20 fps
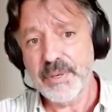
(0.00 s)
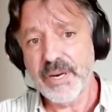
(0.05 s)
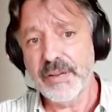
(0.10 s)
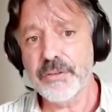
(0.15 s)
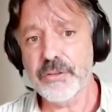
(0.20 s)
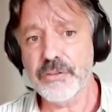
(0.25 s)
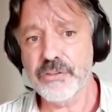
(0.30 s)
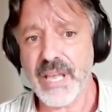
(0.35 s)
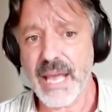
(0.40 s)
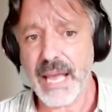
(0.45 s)

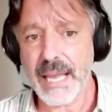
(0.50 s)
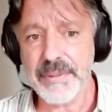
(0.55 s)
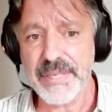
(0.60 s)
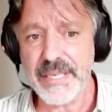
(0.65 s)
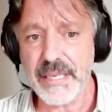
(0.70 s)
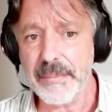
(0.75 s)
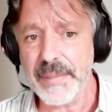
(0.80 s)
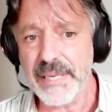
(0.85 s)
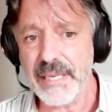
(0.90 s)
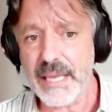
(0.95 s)
previous
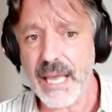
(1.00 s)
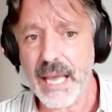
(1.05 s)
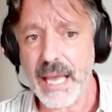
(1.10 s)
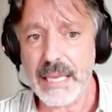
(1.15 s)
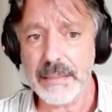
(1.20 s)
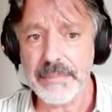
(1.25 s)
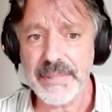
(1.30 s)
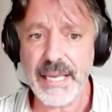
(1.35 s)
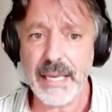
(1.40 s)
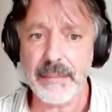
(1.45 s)

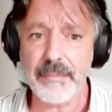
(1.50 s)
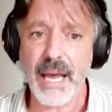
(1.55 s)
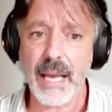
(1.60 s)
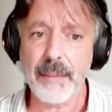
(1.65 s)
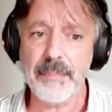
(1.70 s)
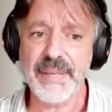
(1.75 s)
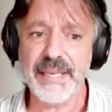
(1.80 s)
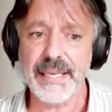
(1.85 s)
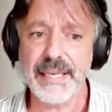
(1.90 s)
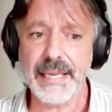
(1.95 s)

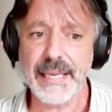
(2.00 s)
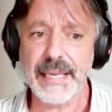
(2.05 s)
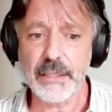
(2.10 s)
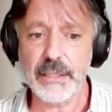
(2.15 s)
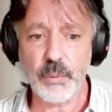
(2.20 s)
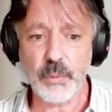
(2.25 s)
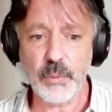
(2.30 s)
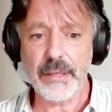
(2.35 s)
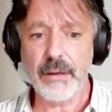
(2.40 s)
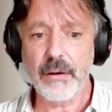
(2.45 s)
IBM IP
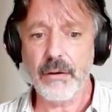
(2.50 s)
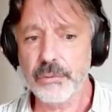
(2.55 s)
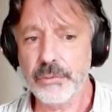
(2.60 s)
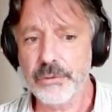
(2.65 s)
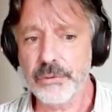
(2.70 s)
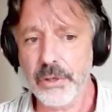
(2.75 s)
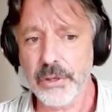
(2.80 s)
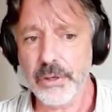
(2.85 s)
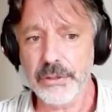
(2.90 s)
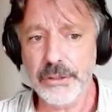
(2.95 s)
gateway or to
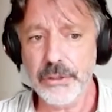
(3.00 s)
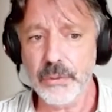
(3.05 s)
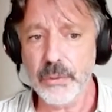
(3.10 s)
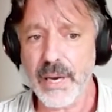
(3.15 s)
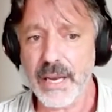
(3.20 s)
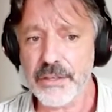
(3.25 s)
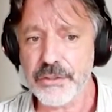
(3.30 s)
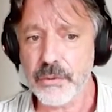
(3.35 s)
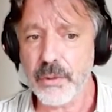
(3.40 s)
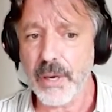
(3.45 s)
the new
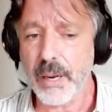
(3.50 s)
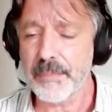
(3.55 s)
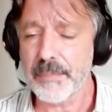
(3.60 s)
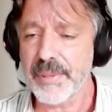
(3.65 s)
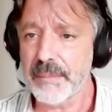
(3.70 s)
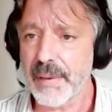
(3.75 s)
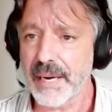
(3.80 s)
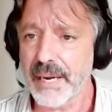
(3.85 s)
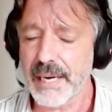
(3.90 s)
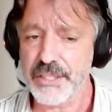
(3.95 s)
Azure
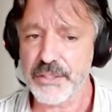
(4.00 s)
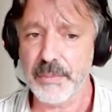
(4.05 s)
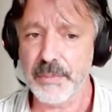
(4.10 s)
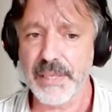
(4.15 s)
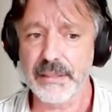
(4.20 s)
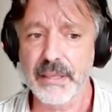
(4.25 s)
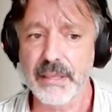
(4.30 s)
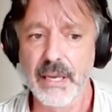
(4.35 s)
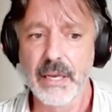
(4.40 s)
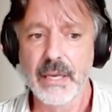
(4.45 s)
API
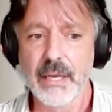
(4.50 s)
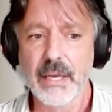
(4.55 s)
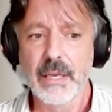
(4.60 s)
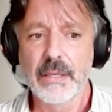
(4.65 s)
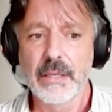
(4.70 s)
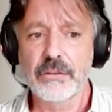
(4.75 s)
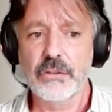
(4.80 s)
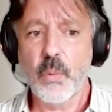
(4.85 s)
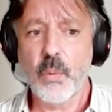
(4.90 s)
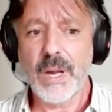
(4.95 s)
management.
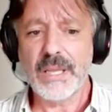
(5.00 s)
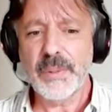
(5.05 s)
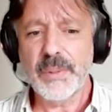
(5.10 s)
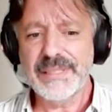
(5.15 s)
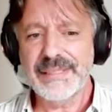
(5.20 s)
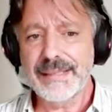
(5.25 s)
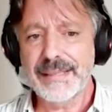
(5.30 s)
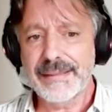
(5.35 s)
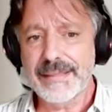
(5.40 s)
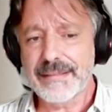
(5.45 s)
So what
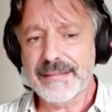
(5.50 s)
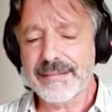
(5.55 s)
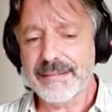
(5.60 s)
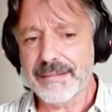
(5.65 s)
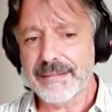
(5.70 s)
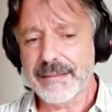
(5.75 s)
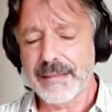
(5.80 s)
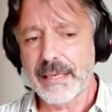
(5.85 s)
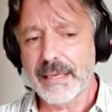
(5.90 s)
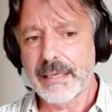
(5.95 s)
we did is
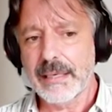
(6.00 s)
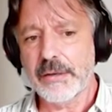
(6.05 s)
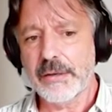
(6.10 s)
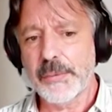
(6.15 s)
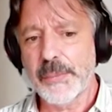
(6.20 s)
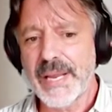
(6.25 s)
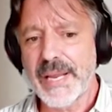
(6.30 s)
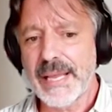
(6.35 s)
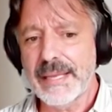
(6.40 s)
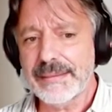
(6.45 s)

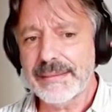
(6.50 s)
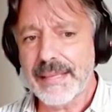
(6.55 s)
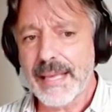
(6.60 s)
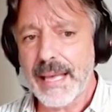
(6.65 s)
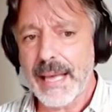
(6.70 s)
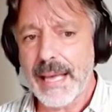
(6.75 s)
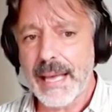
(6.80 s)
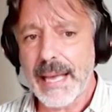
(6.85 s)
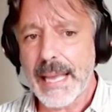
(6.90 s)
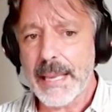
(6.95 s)
create
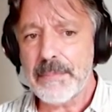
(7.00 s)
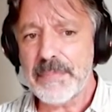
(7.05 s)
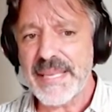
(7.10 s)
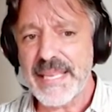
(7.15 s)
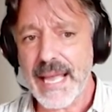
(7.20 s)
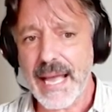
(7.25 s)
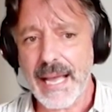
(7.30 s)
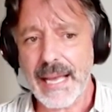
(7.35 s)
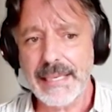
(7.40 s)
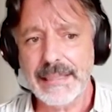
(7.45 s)
an
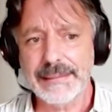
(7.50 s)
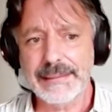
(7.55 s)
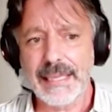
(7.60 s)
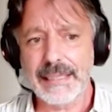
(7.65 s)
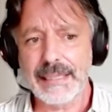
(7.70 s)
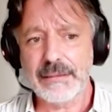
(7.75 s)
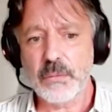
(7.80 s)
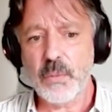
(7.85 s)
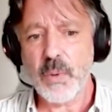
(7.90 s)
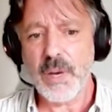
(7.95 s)
API
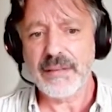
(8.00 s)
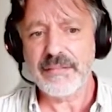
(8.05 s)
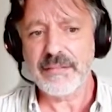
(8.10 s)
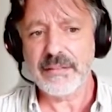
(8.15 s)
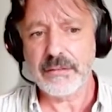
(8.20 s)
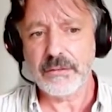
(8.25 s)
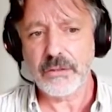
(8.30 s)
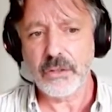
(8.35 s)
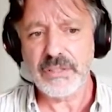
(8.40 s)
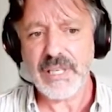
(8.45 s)
that
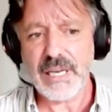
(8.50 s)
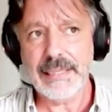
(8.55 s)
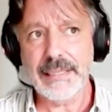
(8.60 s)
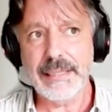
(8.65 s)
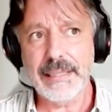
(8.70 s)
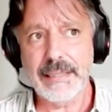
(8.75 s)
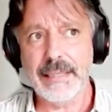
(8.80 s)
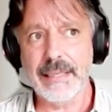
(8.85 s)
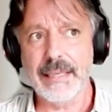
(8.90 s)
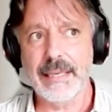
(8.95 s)
was
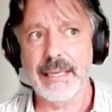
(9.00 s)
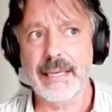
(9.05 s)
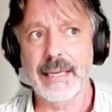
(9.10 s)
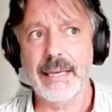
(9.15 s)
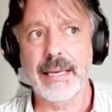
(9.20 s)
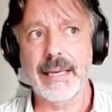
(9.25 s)
totally